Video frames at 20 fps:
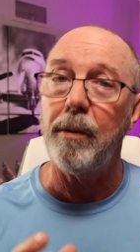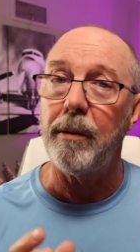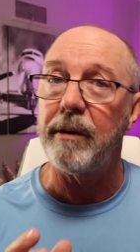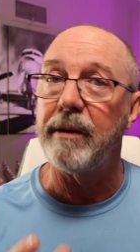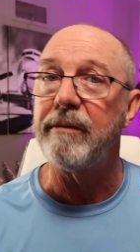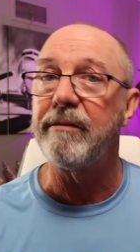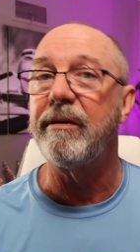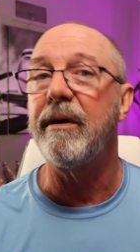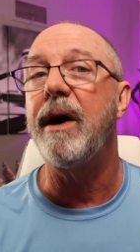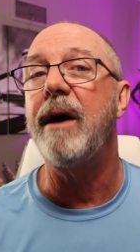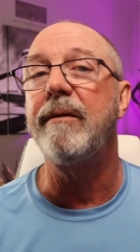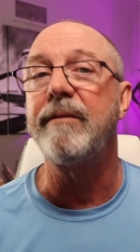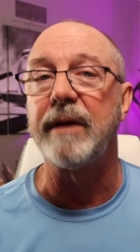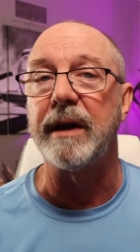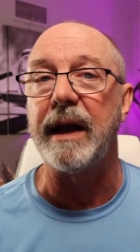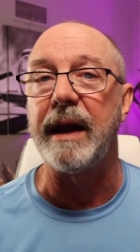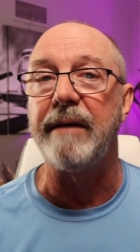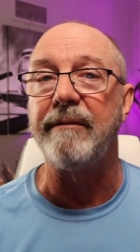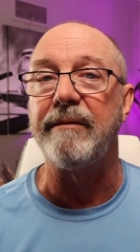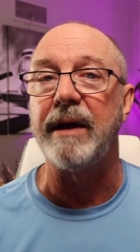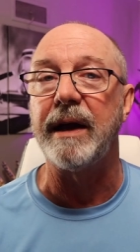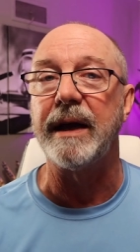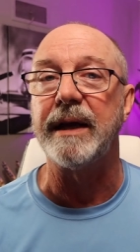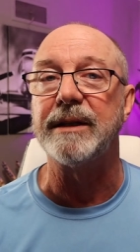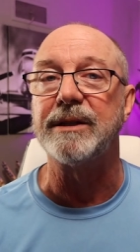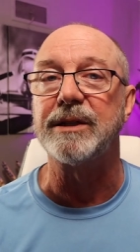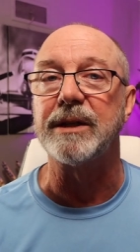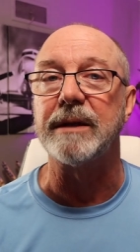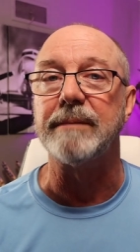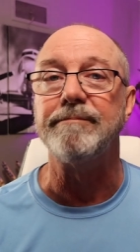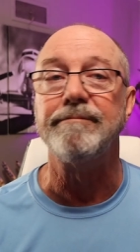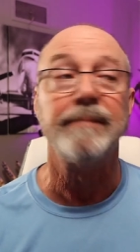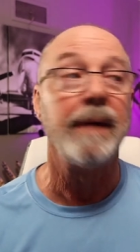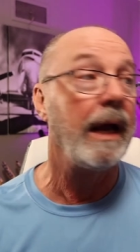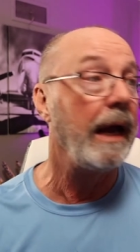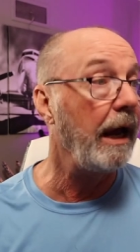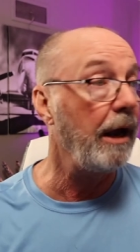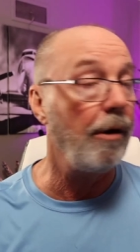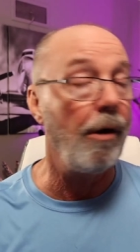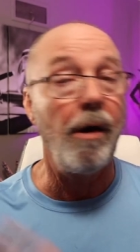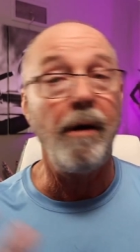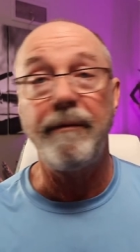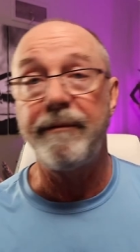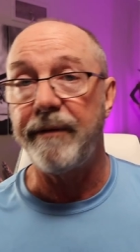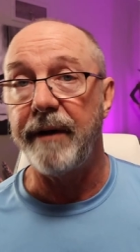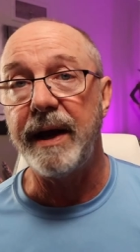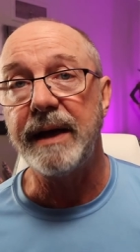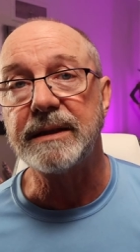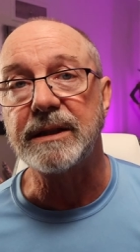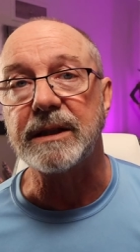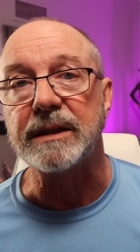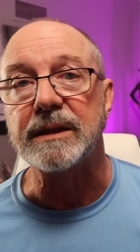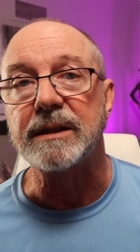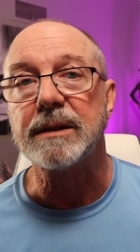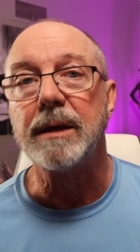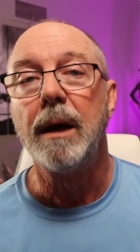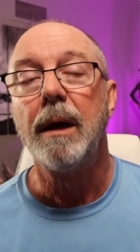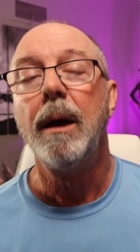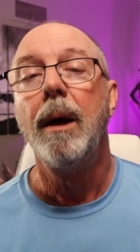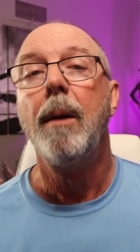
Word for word: who are involved in aviation, in all phases,